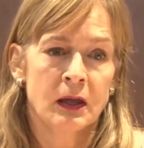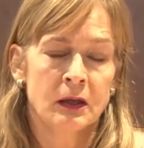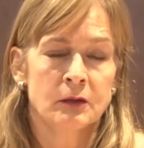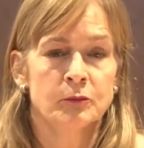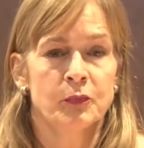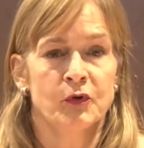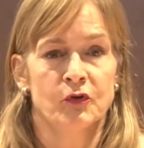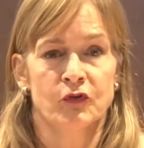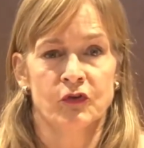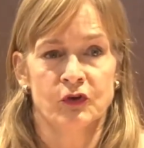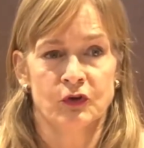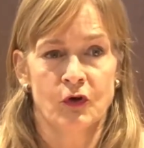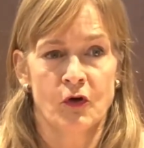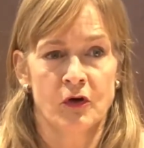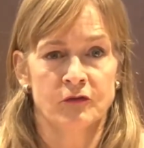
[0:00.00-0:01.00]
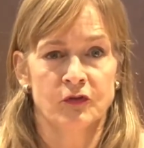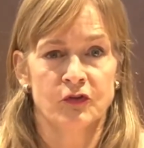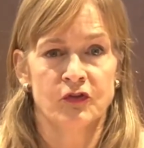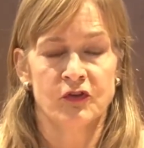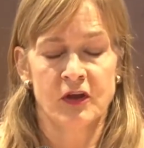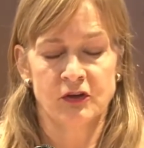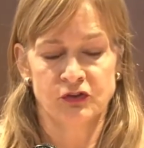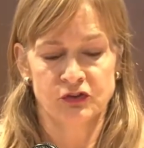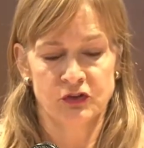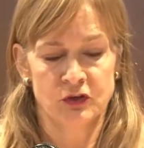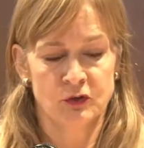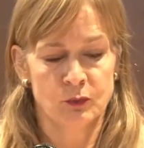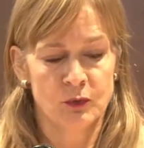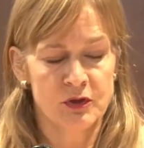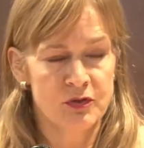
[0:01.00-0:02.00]
in-person
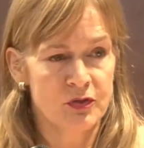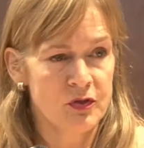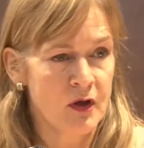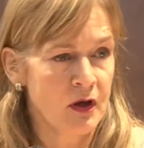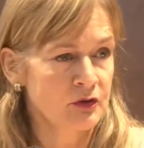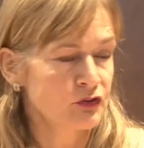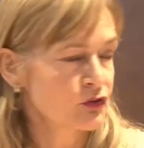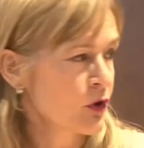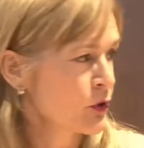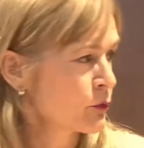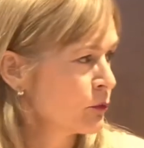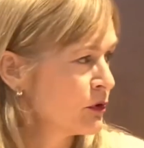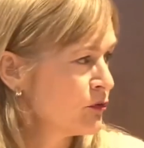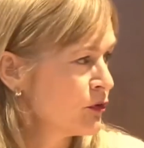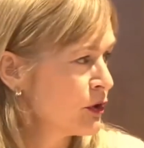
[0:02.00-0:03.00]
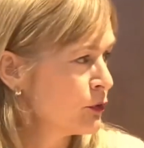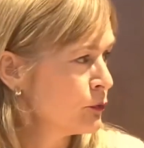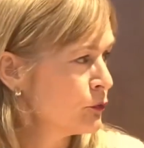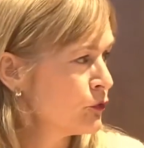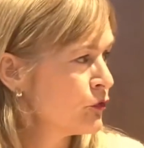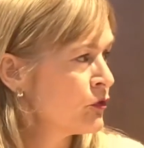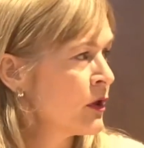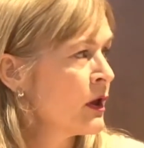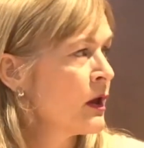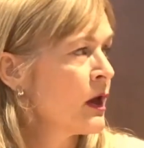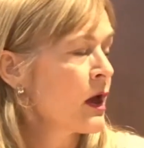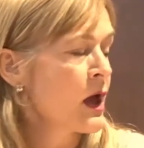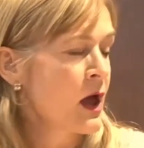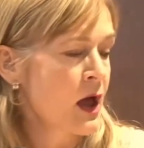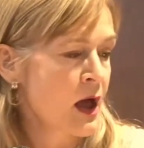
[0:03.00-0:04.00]
conversation with chart reviews
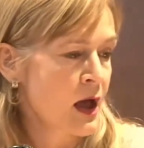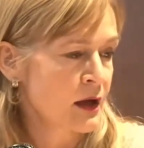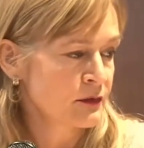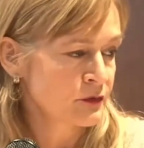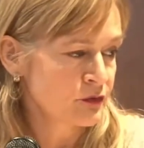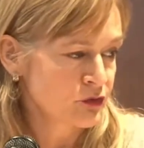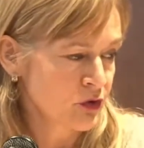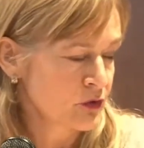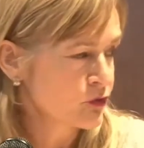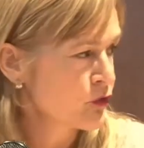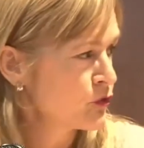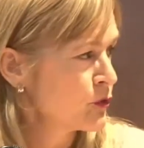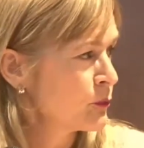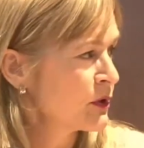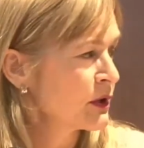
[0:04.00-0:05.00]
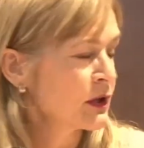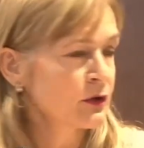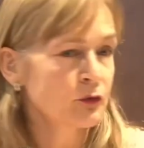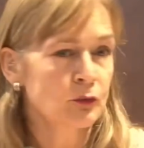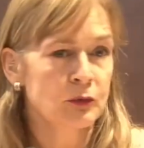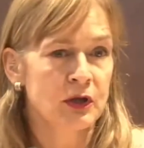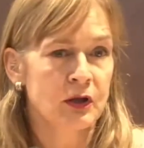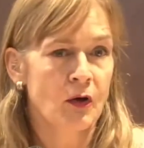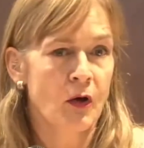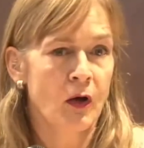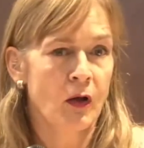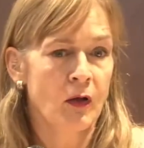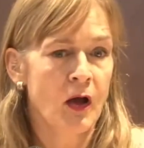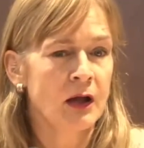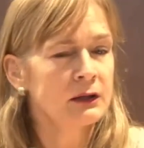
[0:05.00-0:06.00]
and chart-stimulated recall.